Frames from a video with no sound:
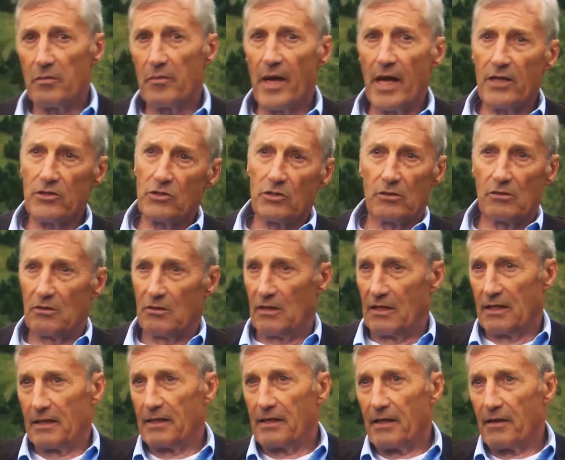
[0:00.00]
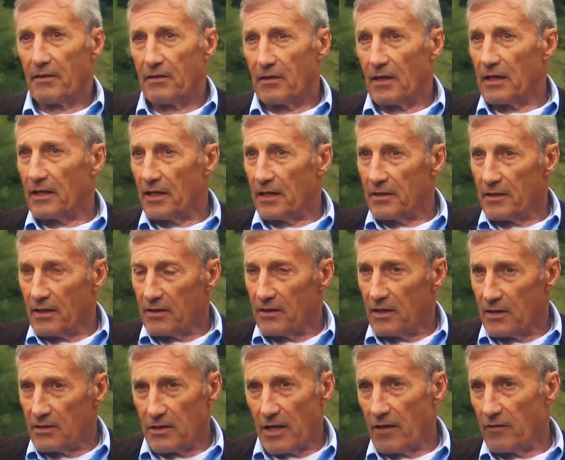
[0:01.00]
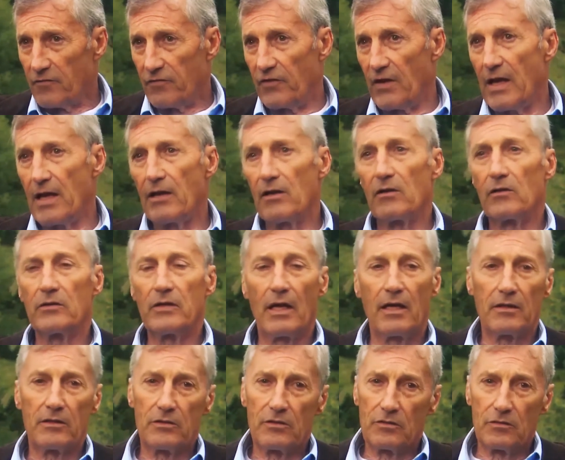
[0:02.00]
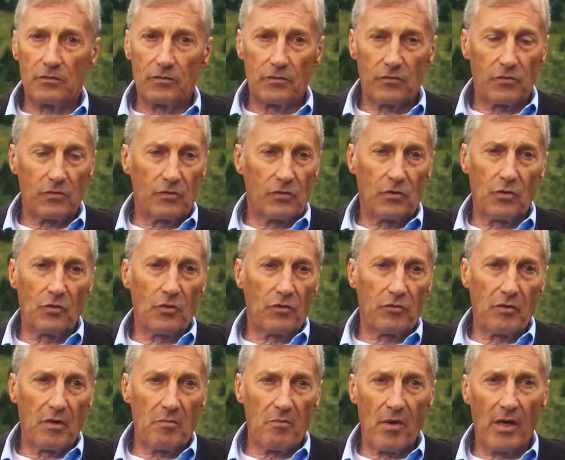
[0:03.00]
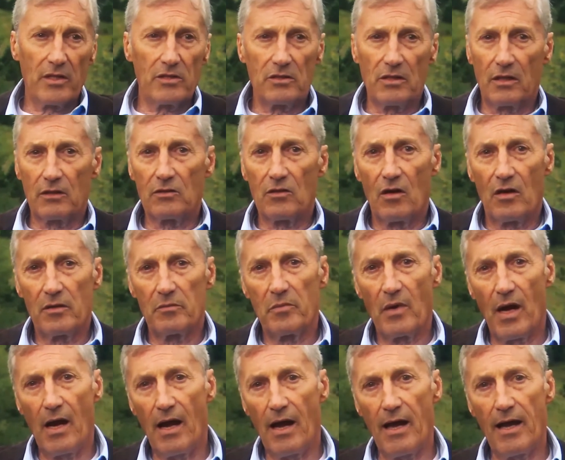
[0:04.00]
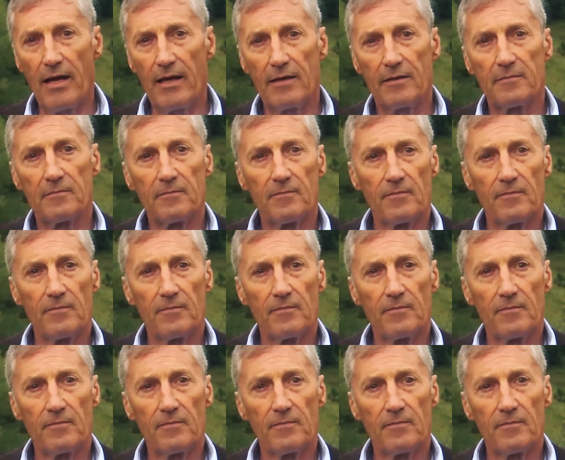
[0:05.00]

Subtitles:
Imagine thinking that this had failed and 2 or 3 months had gone by,